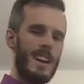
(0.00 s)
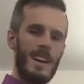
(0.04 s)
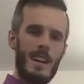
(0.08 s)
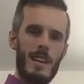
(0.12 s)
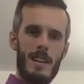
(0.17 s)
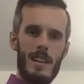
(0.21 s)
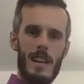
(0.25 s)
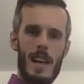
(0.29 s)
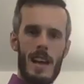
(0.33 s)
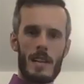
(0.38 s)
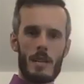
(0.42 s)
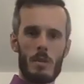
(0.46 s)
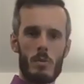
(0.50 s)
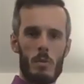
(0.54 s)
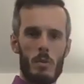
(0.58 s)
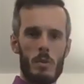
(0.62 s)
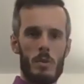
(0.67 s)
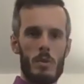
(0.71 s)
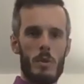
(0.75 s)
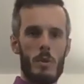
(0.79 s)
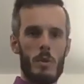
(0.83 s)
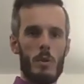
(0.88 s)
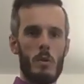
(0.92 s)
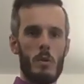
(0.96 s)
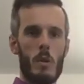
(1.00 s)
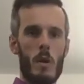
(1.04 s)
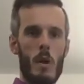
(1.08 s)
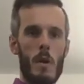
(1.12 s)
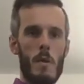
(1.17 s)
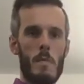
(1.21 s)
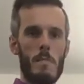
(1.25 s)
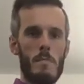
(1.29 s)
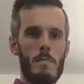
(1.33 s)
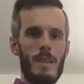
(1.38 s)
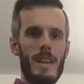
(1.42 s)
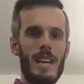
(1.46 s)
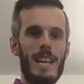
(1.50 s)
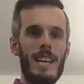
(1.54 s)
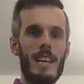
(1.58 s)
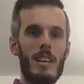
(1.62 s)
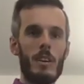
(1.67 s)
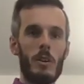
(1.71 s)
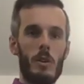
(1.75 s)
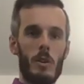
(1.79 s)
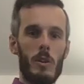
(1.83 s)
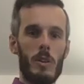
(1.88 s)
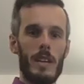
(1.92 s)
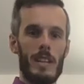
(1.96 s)
Next, we'll do
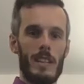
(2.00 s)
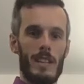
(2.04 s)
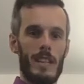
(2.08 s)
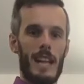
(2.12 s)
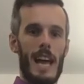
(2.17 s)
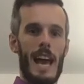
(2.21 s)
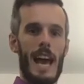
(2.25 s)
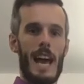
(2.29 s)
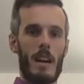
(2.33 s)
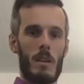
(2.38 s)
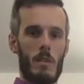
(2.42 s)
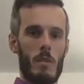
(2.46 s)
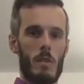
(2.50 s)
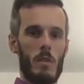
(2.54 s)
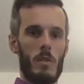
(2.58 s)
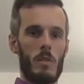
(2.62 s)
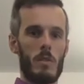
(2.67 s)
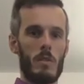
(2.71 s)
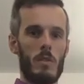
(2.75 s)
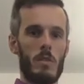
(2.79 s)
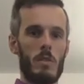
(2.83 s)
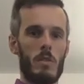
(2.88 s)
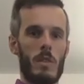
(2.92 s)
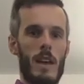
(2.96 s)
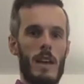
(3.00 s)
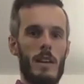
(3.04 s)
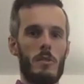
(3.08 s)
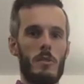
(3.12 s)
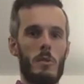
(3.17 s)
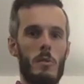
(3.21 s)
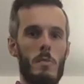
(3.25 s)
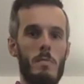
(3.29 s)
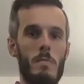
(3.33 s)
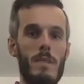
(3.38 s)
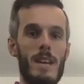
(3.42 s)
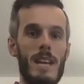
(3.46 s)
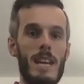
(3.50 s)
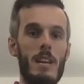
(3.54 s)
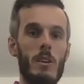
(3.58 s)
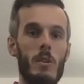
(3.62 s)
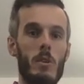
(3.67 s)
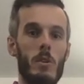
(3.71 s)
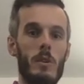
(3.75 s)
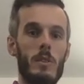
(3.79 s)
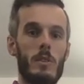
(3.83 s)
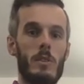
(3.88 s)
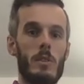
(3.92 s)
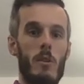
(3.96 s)
medial and lateral. Okay, so
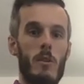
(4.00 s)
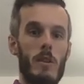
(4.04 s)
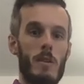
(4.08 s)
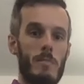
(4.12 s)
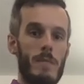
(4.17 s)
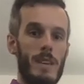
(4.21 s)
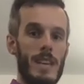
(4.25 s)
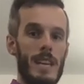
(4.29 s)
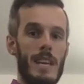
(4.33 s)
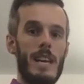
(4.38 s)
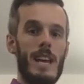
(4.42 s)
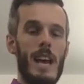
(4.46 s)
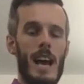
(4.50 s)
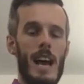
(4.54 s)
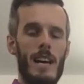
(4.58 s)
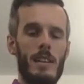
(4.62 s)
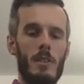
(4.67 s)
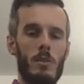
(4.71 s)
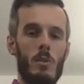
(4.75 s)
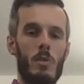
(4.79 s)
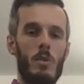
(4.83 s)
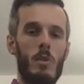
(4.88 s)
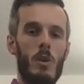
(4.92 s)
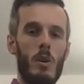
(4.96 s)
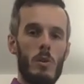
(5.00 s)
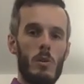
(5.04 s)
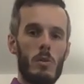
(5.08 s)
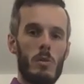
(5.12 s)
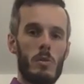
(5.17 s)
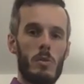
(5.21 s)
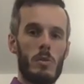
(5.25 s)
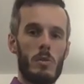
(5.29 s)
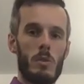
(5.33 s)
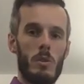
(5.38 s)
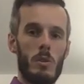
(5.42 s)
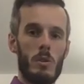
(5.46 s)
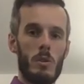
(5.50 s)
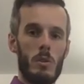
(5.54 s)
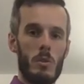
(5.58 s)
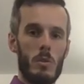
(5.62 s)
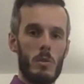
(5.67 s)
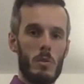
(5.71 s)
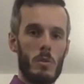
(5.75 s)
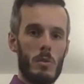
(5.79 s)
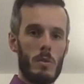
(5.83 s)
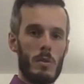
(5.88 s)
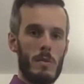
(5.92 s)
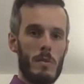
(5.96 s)
medial is going to be as close
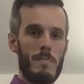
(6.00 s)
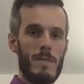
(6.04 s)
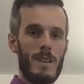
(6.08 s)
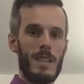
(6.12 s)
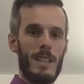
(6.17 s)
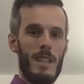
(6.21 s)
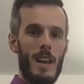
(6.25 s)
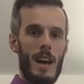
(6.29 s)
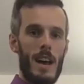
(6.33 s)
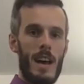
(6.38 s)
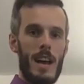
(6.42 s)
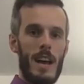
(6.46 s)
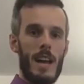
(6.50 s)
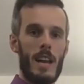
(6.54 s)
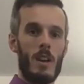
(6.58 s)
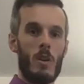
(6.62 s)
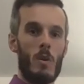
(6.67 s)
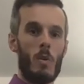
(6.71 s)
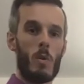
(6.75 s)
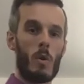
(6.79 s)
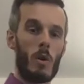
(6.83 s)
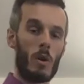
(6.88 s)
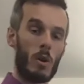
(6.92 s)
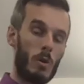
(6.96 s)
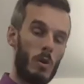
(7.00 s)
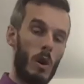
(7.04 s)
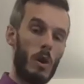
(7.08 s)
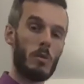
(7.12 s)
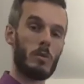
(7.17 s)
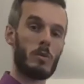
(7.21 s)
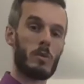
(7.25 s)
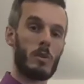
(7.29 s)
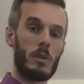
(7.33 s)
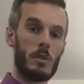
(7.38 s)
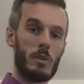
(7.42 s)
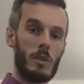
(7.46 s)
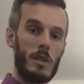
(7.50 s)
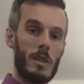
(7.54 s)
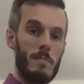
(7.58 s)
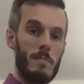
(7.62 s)
to the midline or closer to the